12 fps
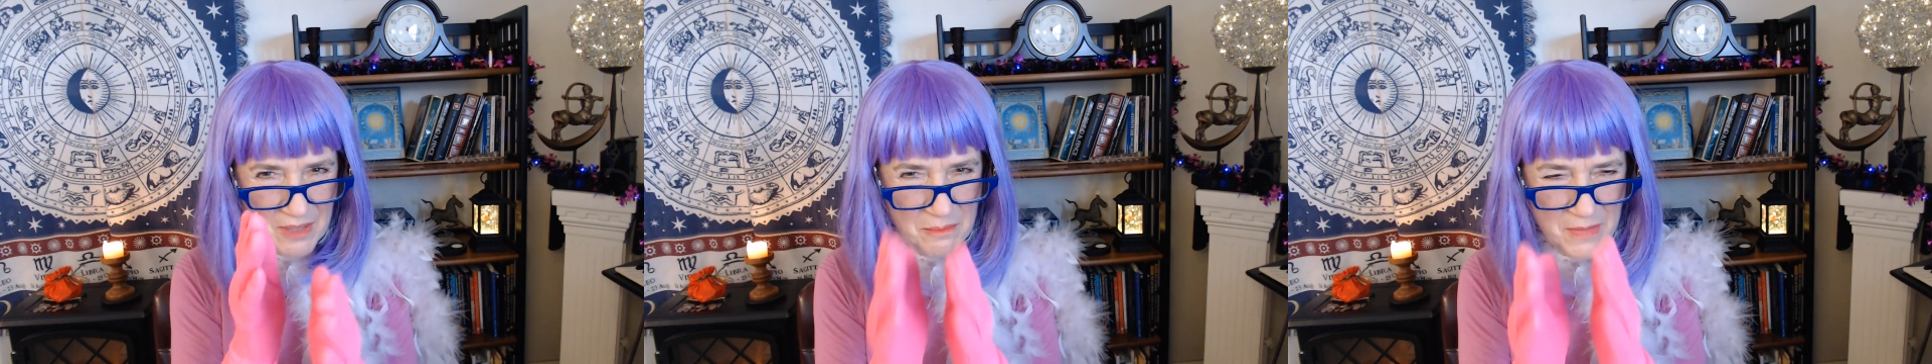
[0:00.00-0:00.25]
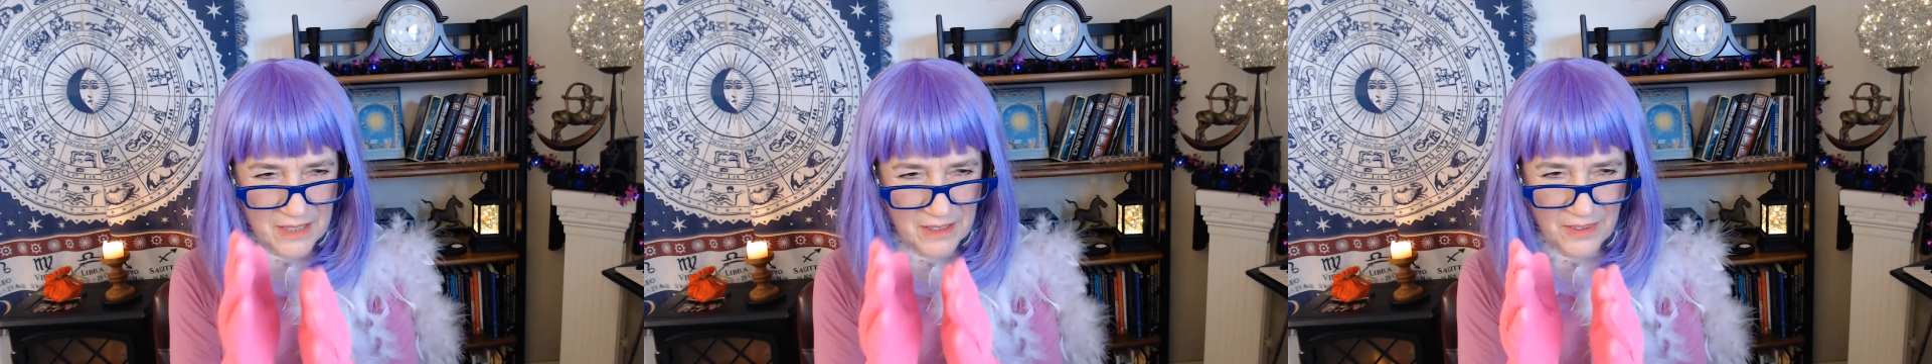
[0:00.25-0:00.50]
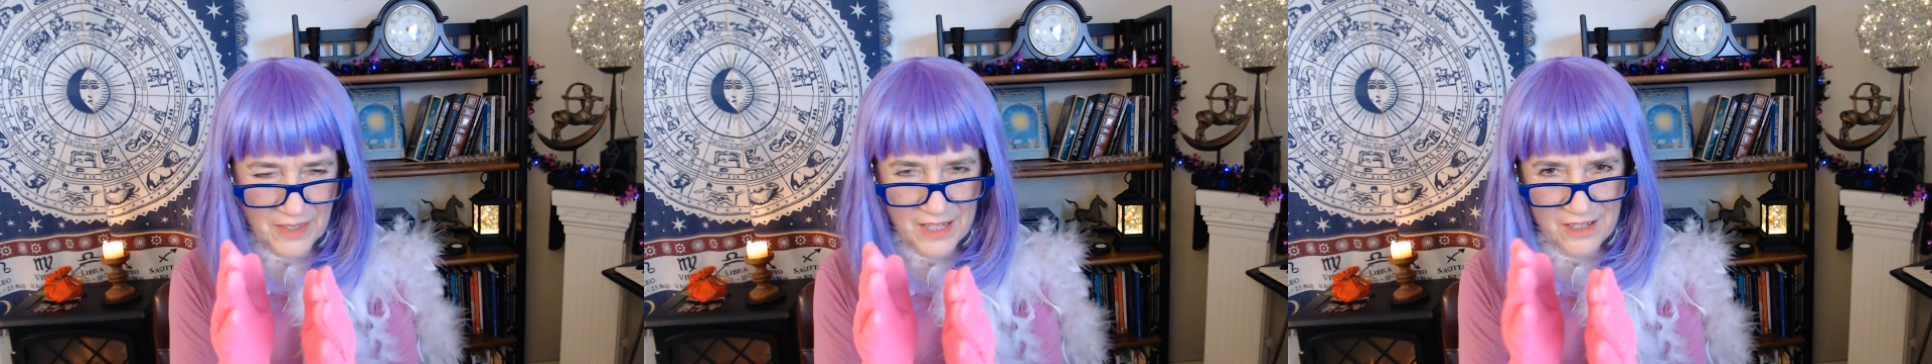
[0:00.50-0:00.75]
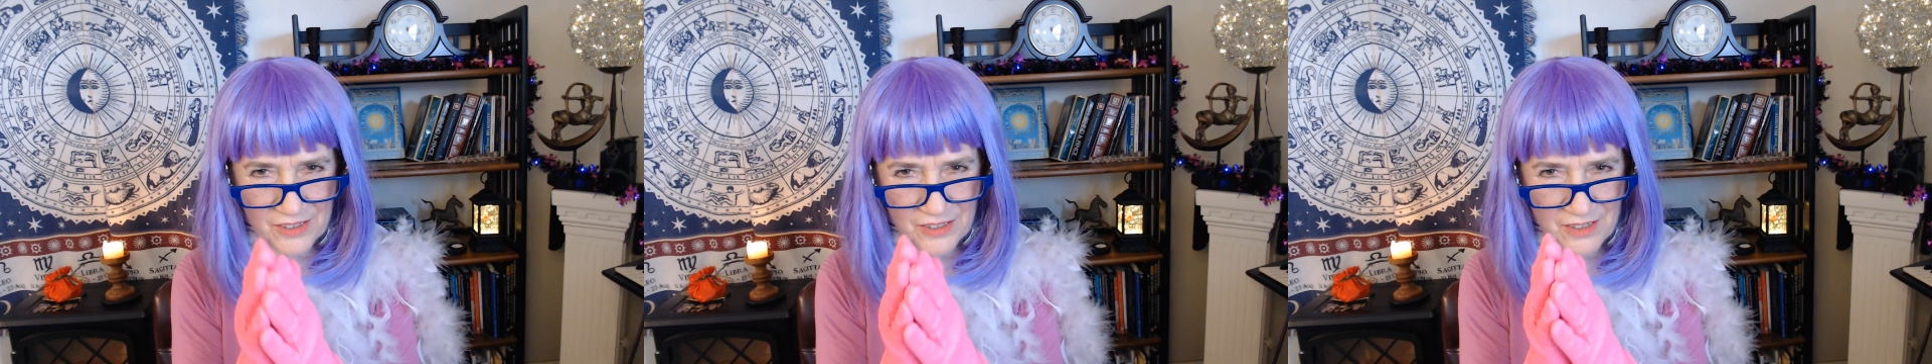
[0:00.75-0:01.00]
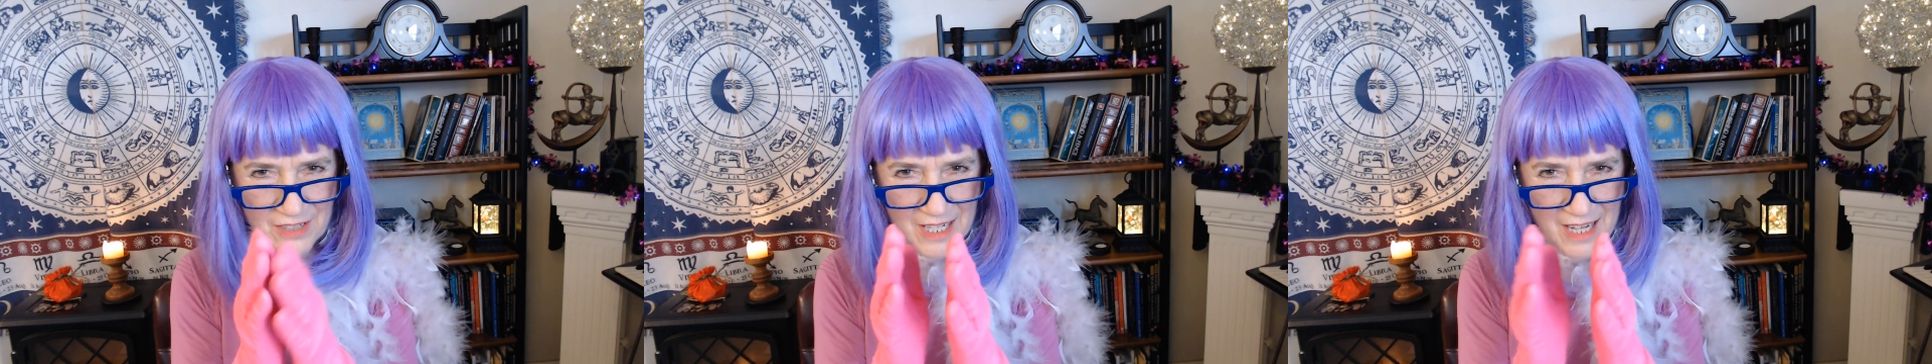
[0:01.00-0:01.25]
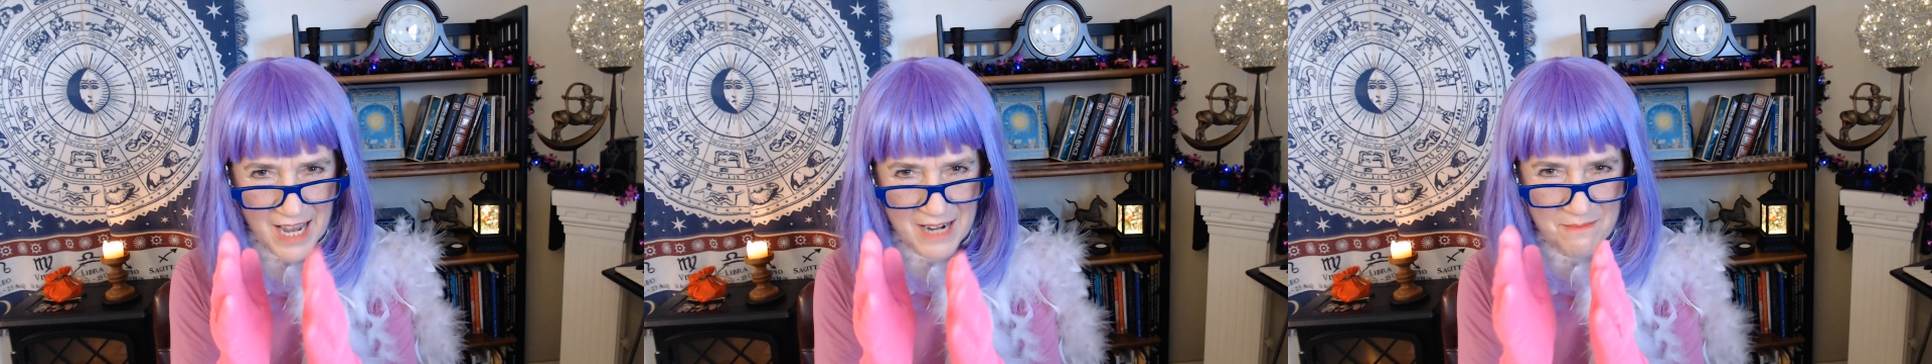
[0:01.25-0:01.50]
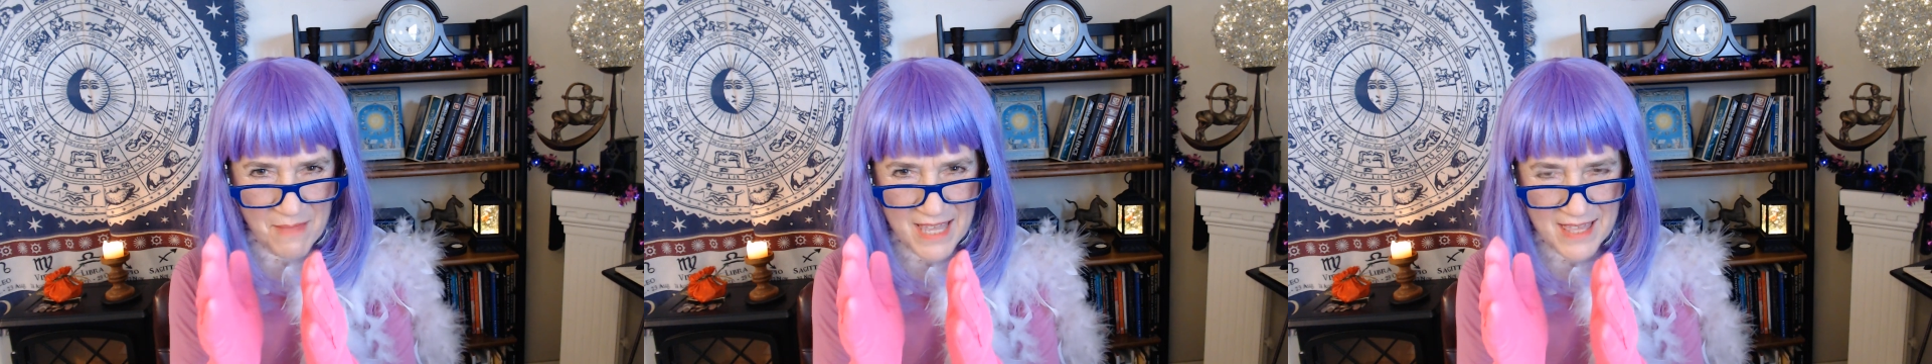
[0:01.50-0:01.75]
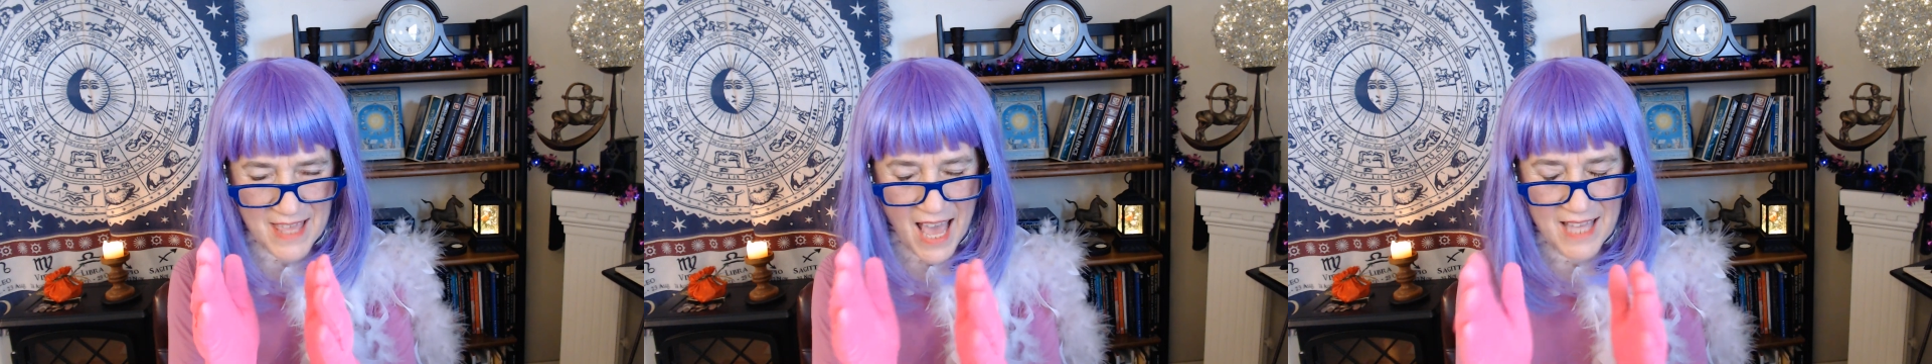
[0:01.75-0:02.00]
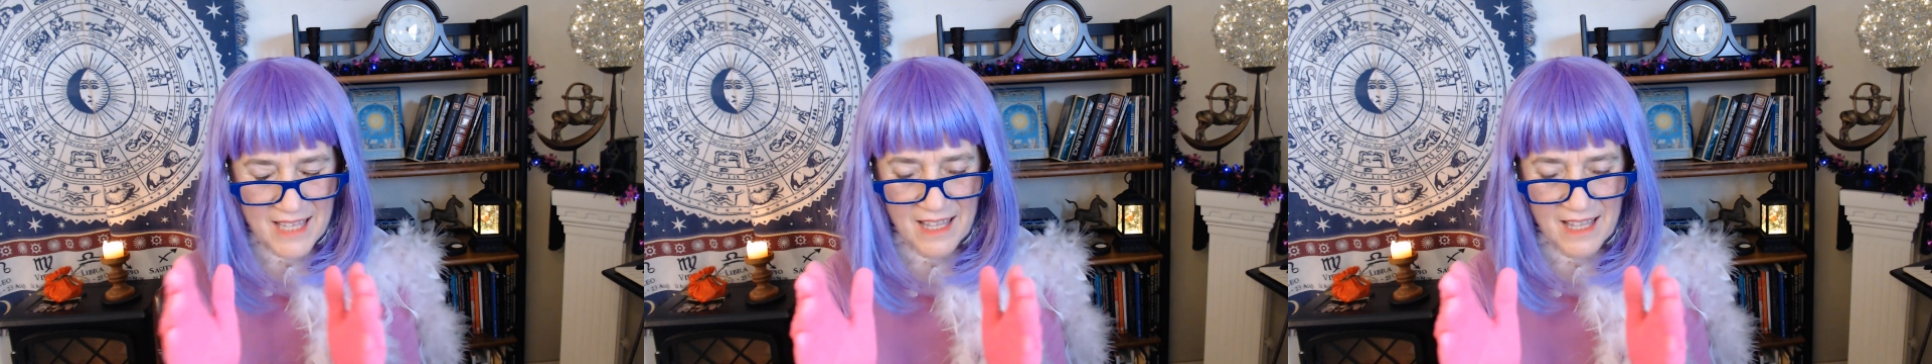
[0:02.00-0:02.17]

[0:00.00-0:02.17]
middle there, so you can kind of make that